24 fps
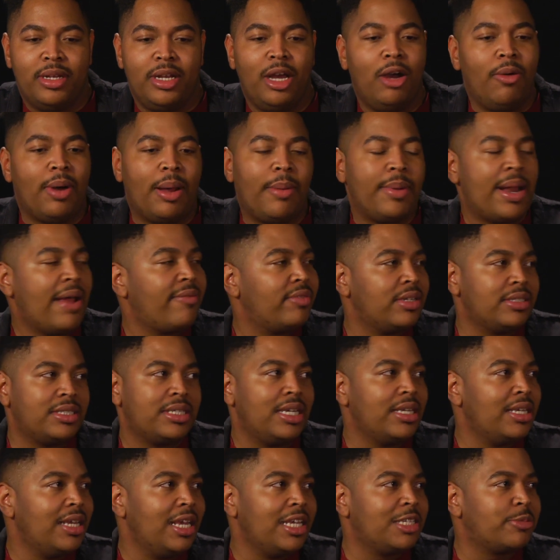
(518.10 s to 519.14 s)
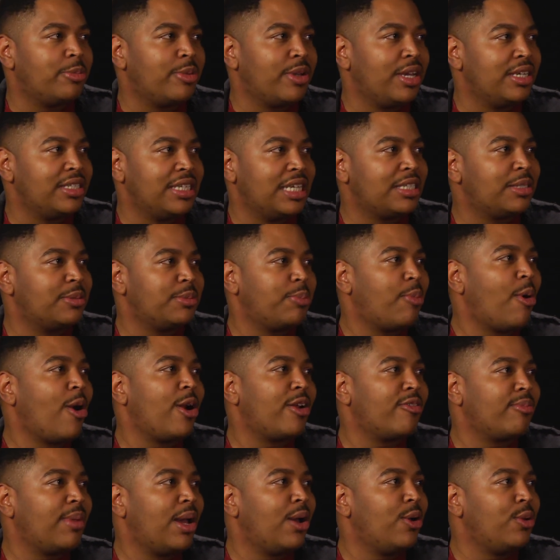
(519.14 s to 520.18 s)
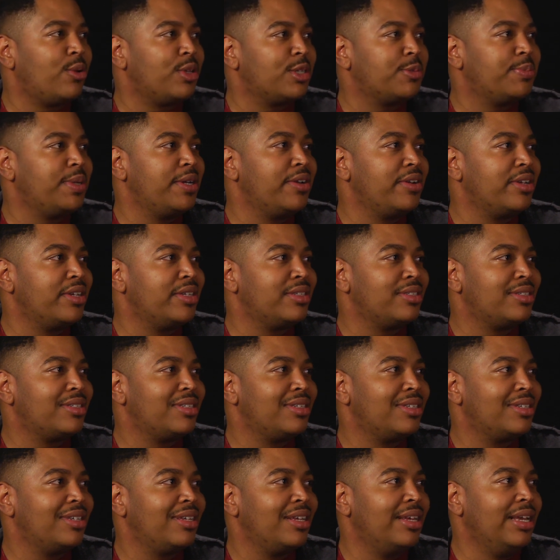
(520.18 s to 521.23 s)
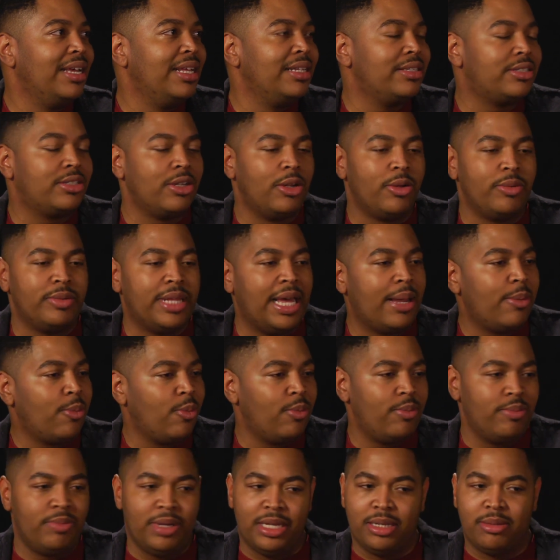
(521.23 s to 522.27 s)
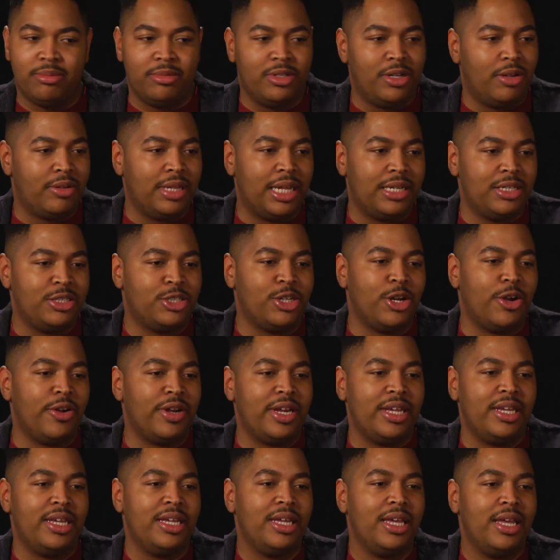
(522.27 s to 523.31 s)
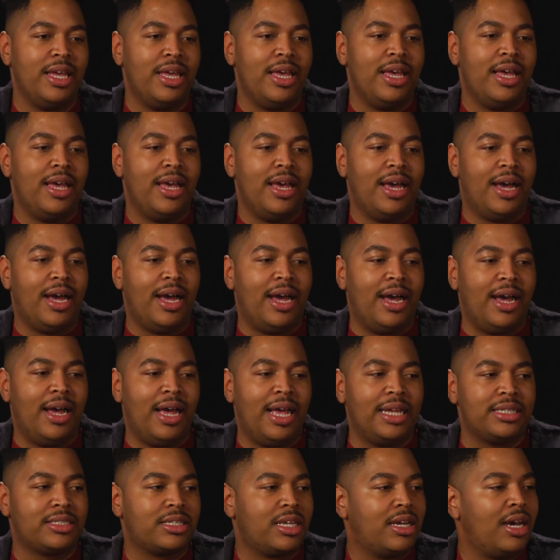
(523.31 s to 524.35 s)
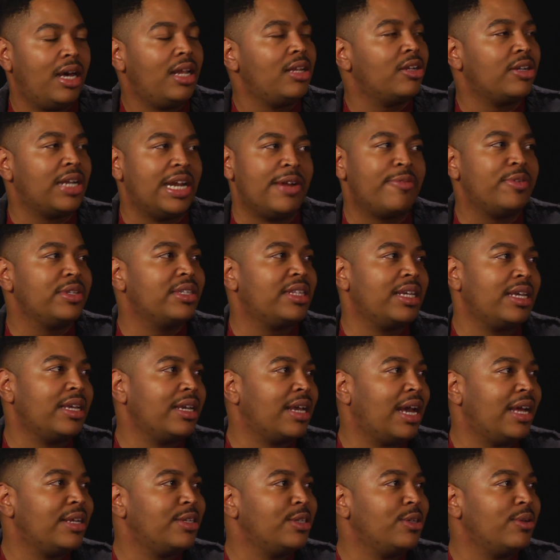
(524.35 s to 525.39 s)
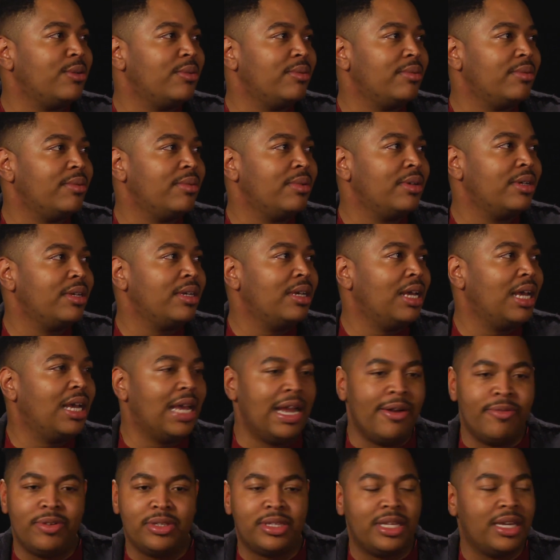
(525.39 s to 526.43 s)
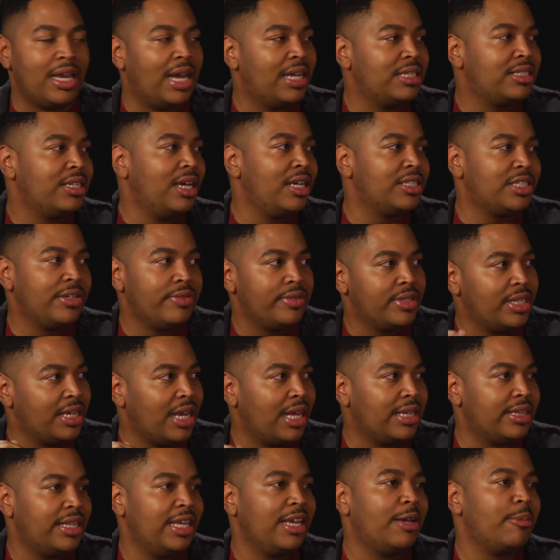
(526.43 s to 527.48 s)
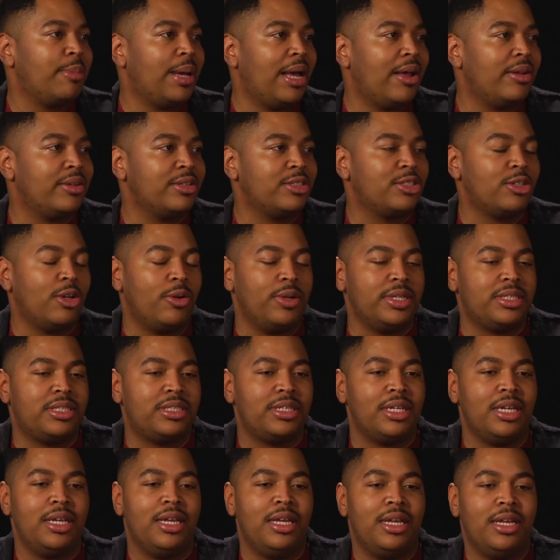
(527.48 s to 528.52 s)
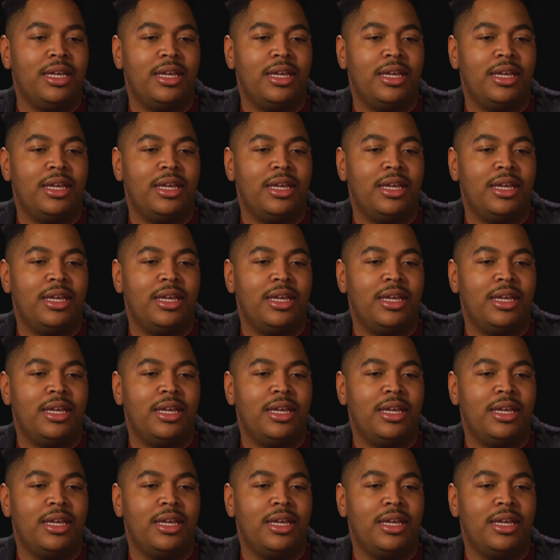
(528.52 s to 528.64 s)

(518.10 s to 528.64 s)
no. I would have to say yes, because that's a part of my whole experience. And so that journey has colored everything I do, everything I touch, everything I think about. And so it's,